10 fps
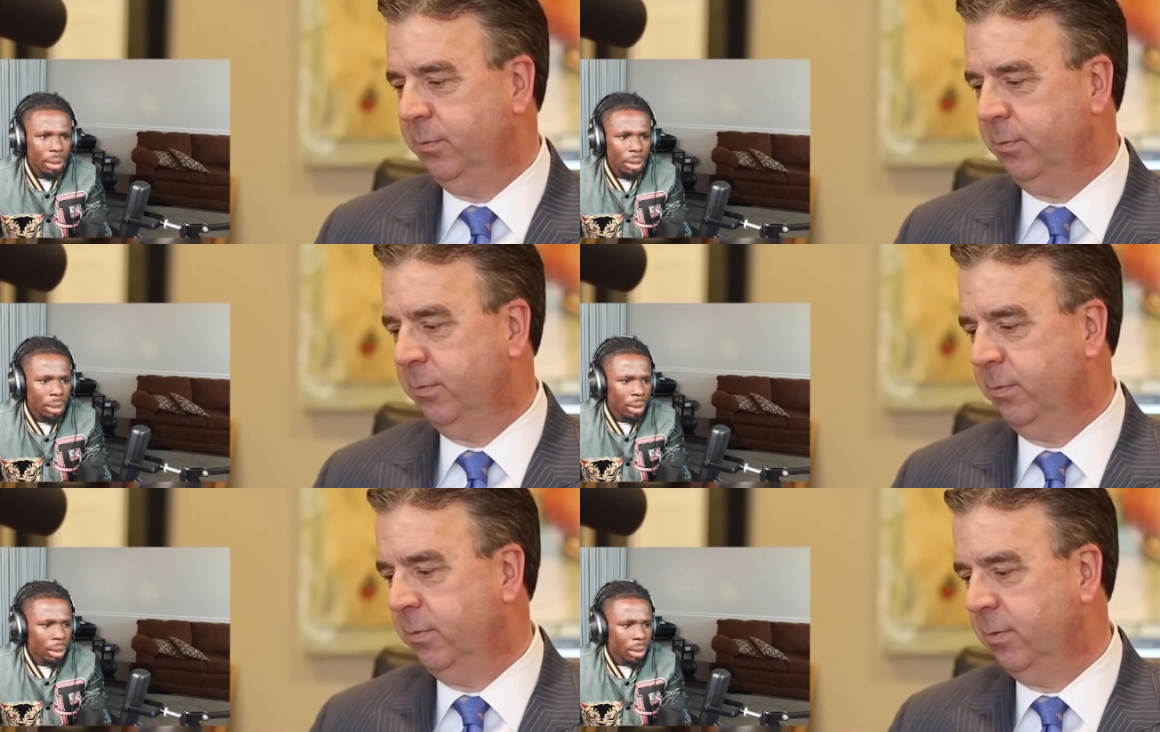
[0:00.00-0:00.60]

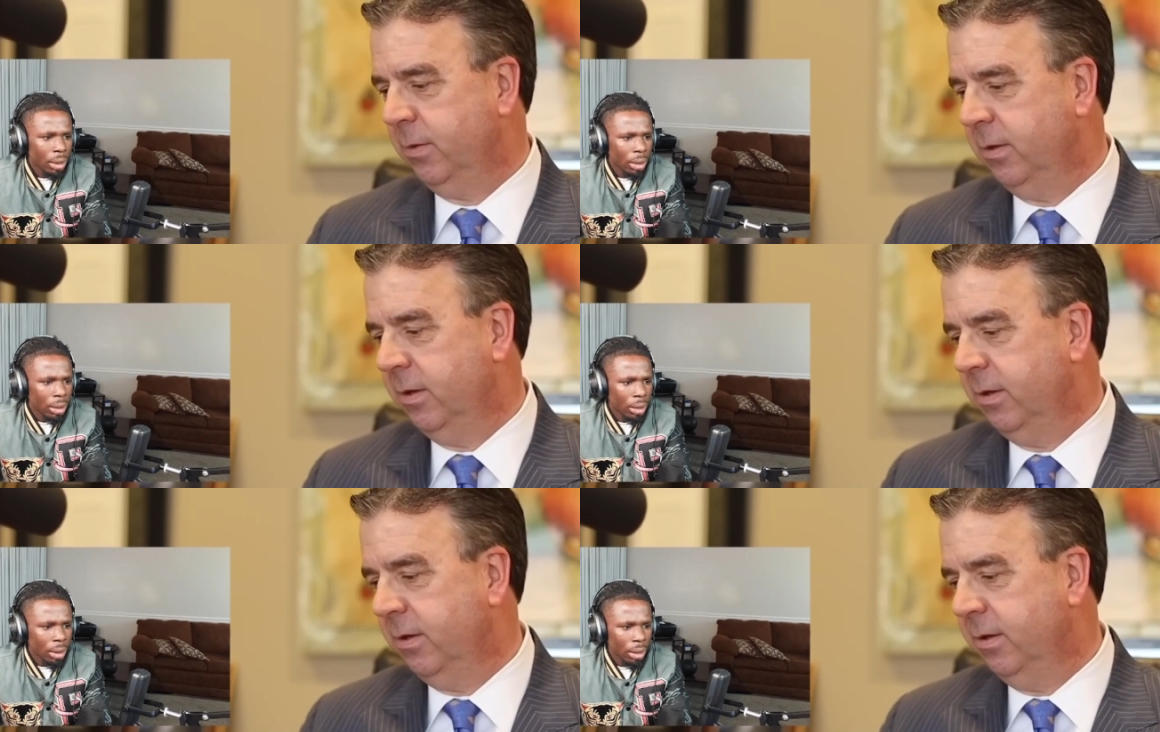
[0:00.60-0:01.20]

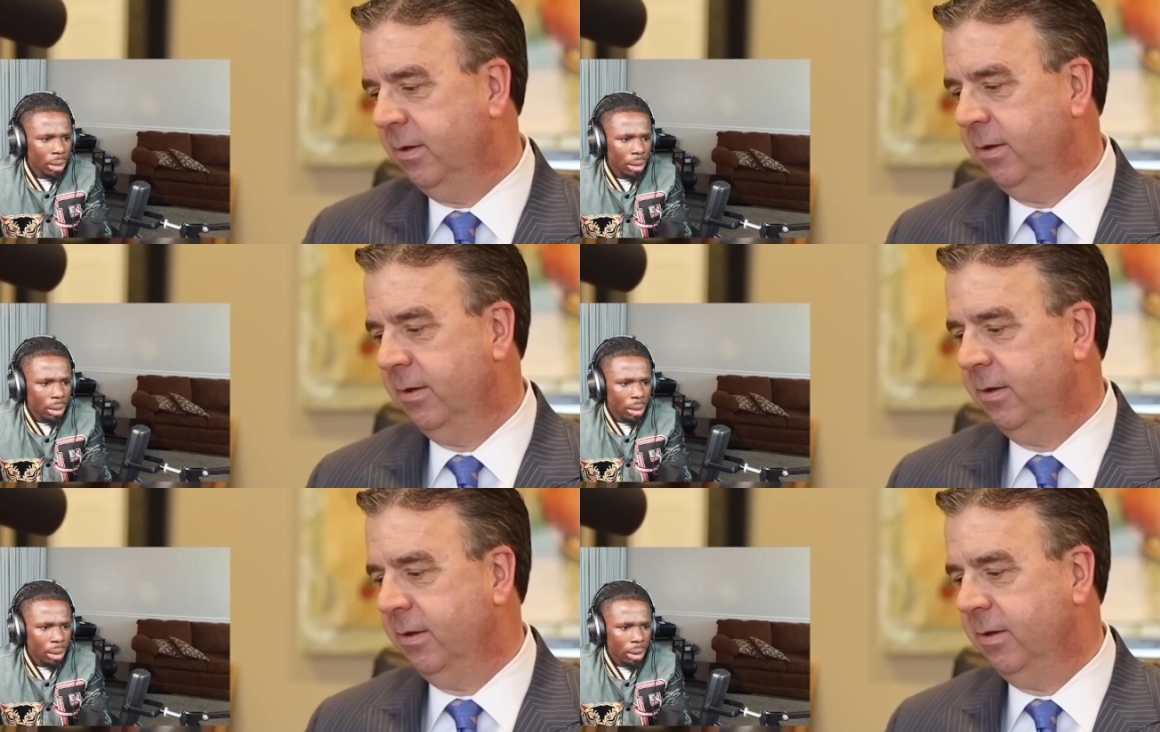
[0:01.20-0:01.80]

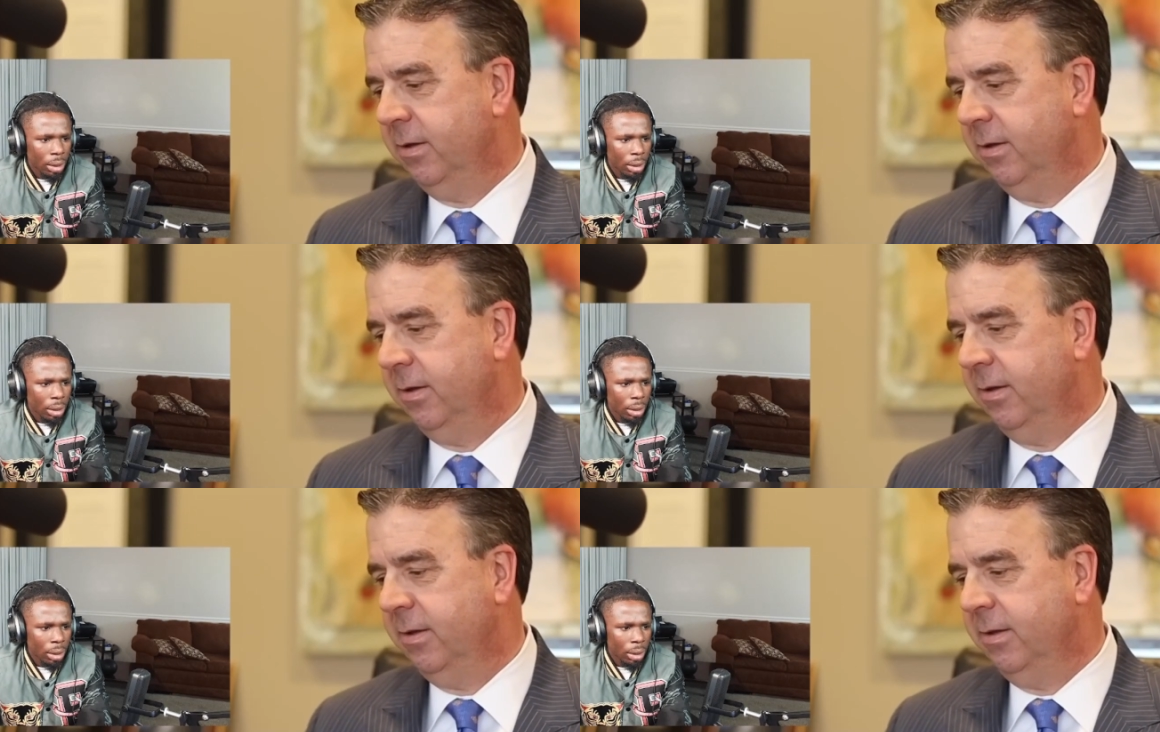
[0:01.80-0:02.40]

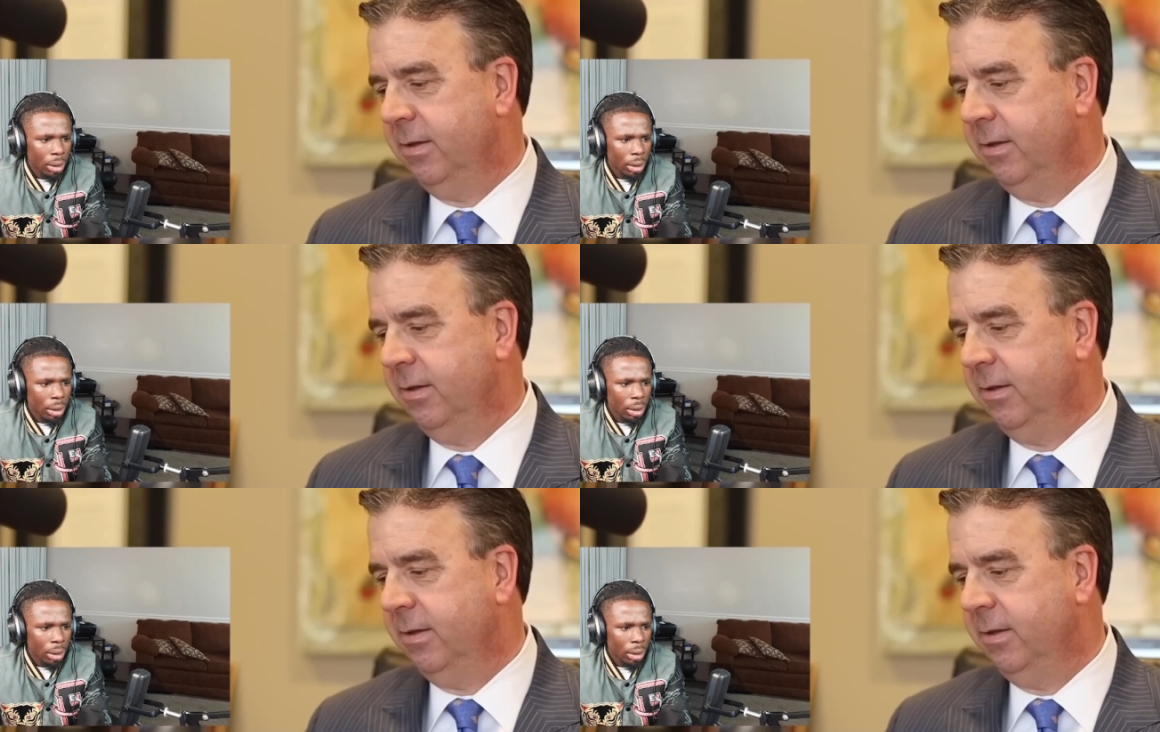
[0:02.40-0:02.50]
[no speech]